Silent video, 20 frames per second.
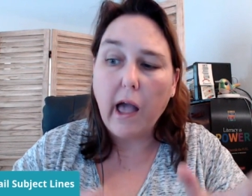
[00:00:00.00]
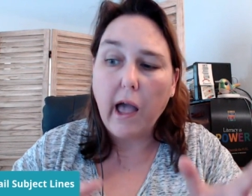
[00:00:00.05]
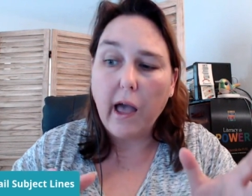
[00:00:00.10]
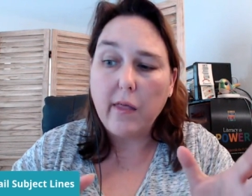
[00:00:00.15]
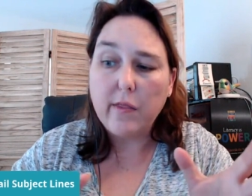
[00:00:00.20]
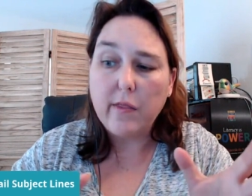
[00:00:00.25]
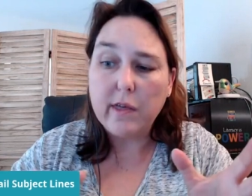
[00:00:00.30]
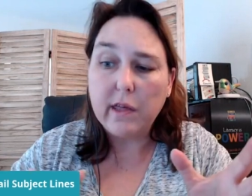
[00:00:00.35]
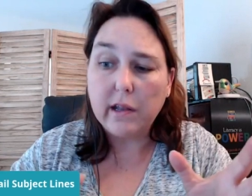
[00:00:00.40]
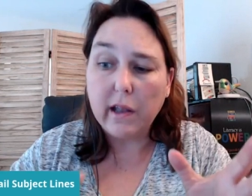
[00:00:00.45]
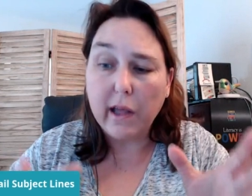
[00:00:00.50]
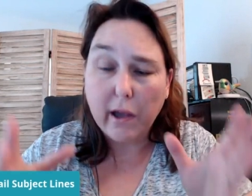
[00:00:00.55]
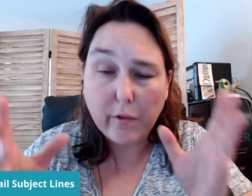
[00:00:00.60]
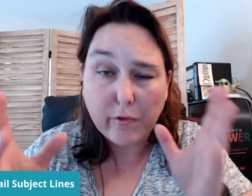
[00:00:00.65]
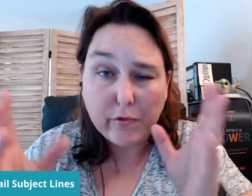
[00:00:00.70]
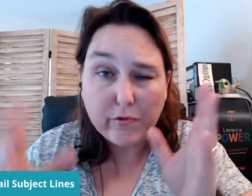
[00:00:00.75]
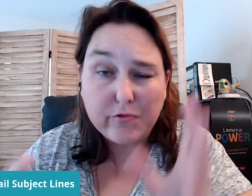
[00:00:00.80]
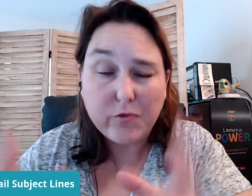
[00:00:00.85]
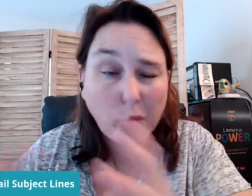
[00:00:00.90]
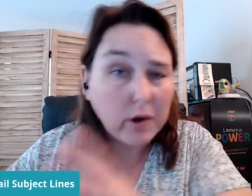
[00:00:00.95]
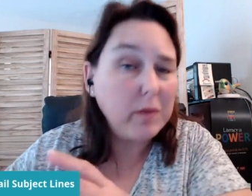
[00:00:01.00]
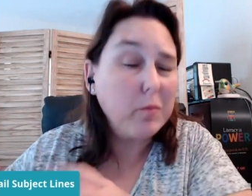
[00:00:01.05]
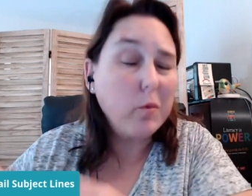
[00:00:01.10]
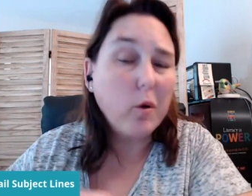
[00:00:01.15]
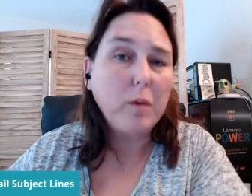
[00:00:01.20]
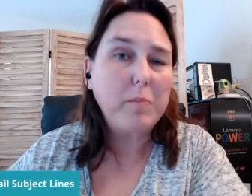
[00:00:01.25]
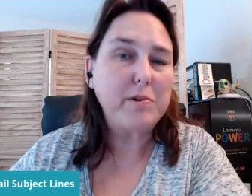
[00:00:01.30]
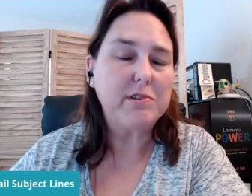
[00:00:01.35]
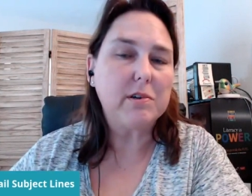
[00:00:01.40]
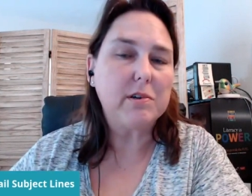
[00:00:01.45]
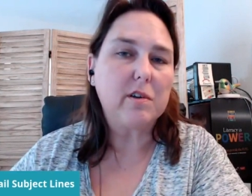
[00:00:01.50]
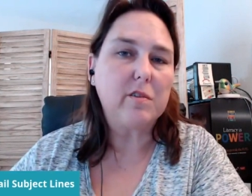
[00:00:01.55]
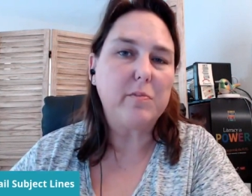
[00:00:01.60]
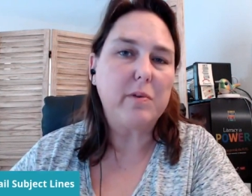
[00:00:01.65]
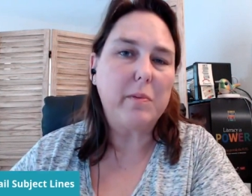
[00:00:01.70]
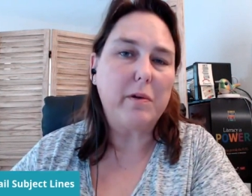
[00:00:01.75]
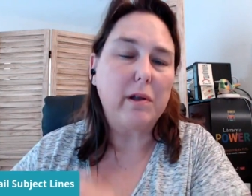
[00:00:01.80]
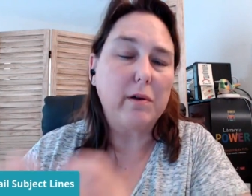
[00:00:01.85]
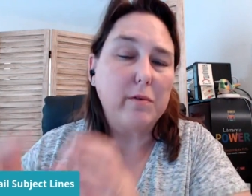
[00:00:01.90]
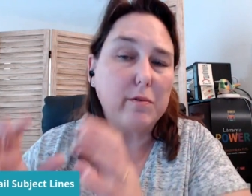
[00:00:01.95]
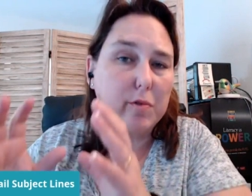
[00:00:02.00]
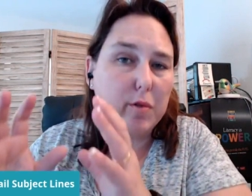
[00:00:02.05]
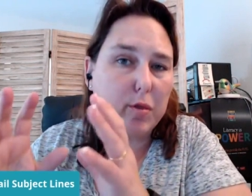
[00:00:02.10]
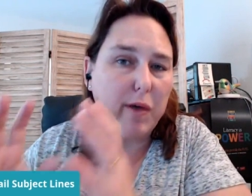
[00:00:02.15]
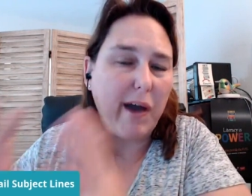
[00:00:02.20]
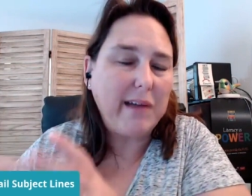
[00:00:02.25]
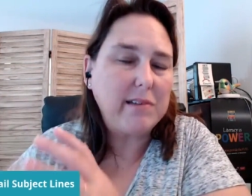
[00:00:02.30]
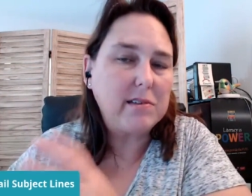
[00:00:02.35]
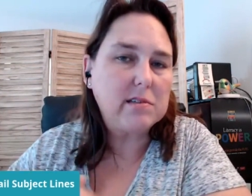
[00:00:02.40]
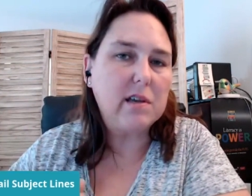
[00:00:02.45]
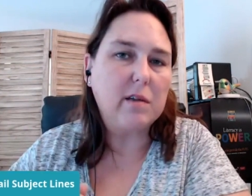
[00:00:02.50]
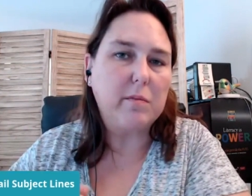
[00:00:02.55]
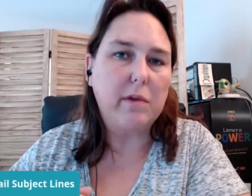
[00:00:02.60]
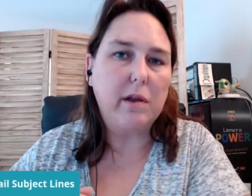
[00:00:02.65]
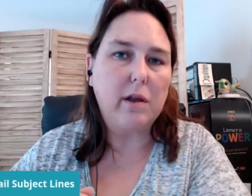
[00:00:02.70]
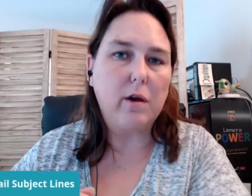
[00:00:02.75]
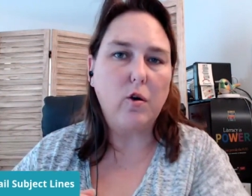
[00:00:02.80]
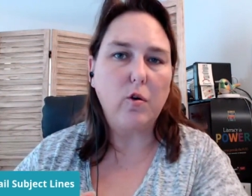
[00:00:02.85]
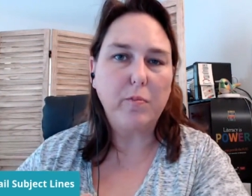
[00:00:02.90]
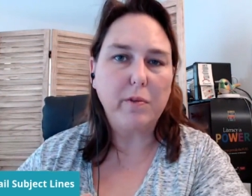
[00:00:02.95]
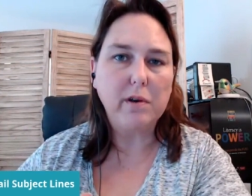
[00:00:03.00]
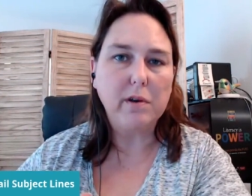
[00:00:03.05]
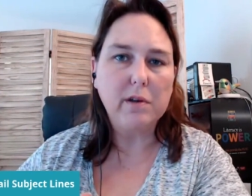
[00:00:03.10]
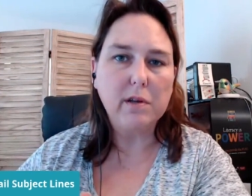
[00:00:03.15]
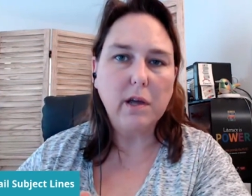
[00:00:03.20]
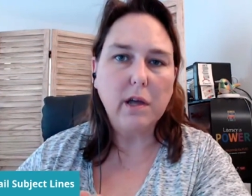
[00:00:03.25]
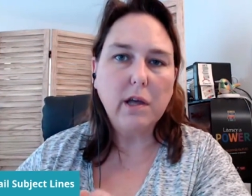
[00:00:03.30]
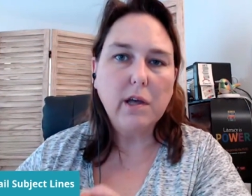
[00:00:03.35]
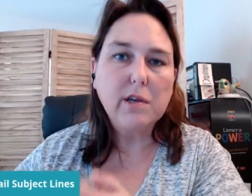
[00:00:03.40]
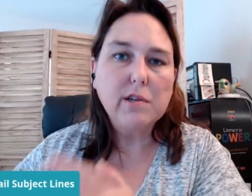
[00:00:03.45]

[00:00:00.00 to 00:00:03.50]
and then like 40% more of people of that segment opened.